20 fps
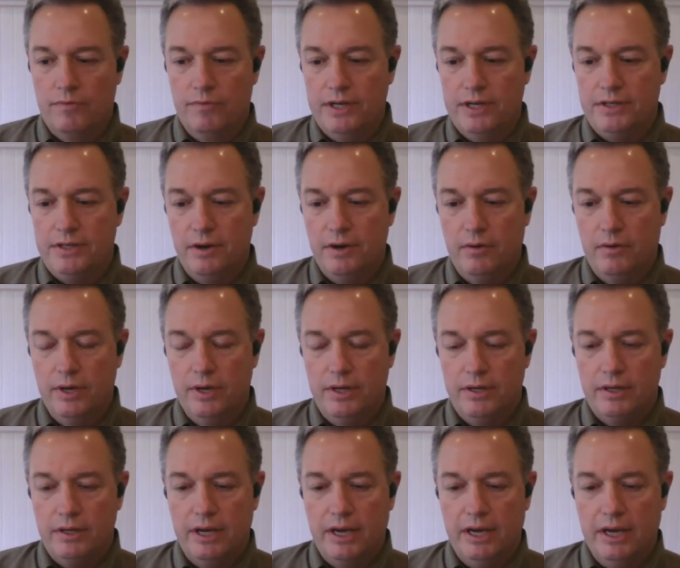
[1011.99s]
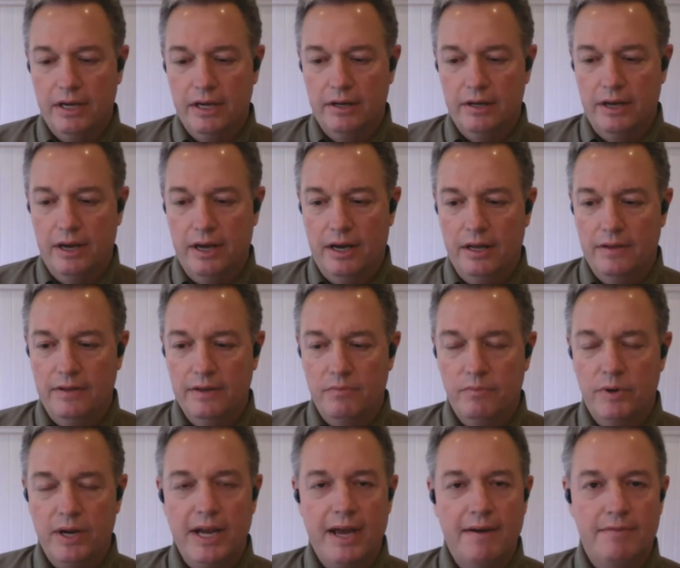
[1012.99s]
veto it, and
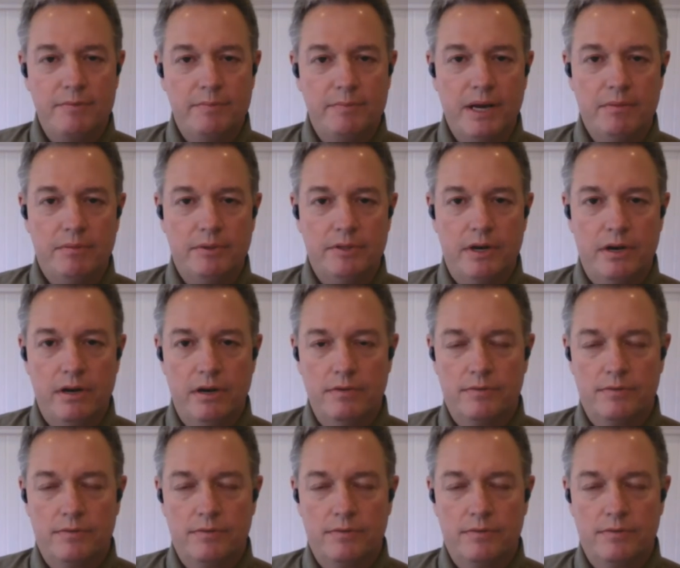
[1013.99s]
then we have to be able to